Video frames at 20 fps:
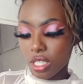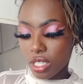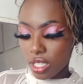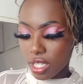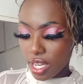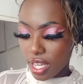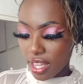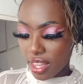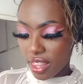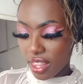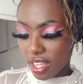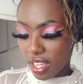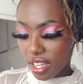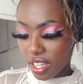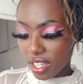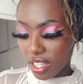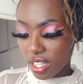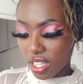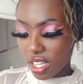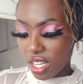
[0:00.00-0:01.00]

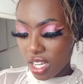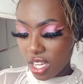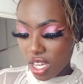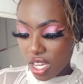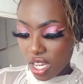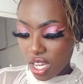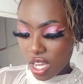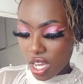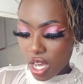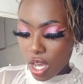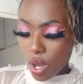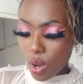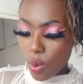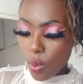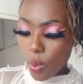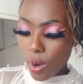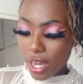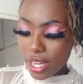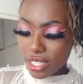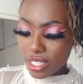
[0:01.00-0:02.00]
Nothing.
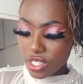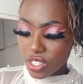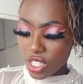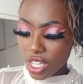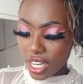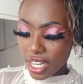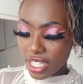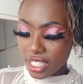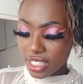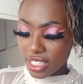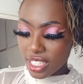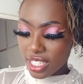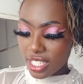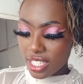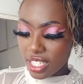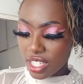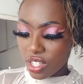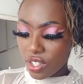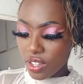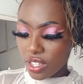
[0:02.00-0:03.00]
What challenges
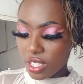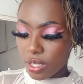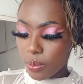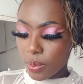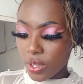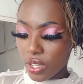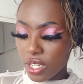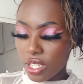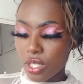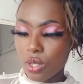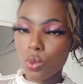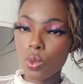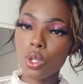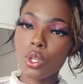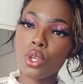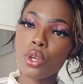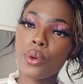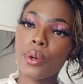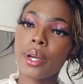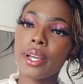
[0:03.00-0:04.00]
did you experience when
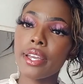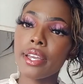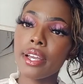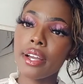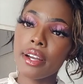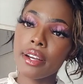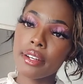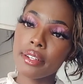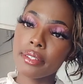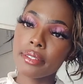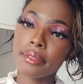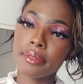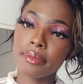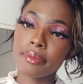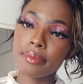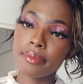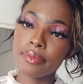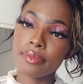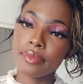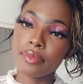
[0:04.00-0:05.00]
you were young?
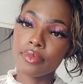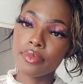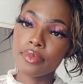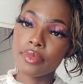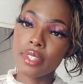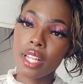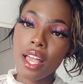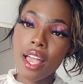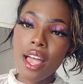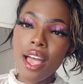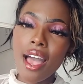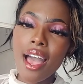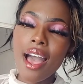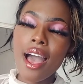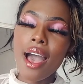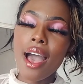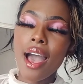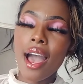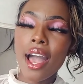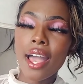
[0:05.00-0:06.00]

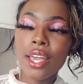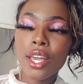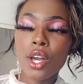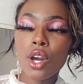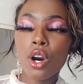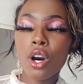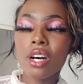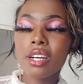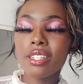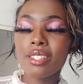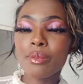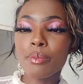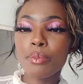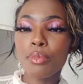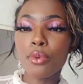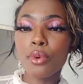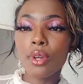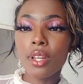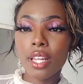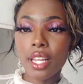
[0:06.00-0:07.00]
I got
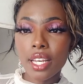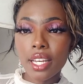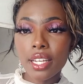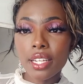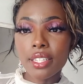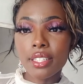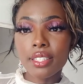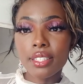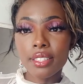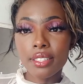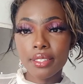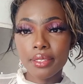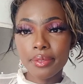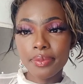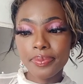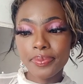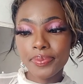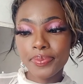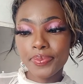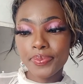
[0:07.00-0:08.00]
bullied.
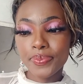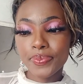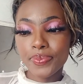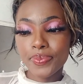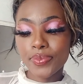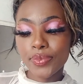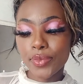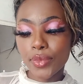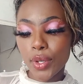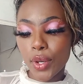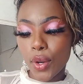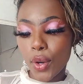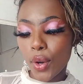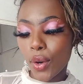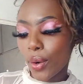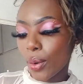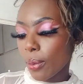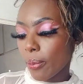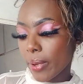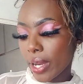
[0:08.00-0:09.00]

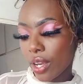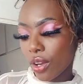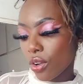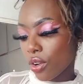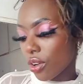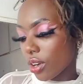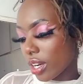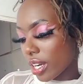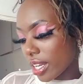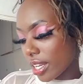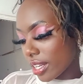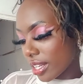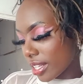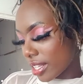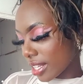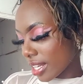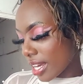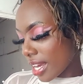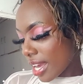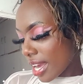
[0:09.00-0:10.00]
Oh my god.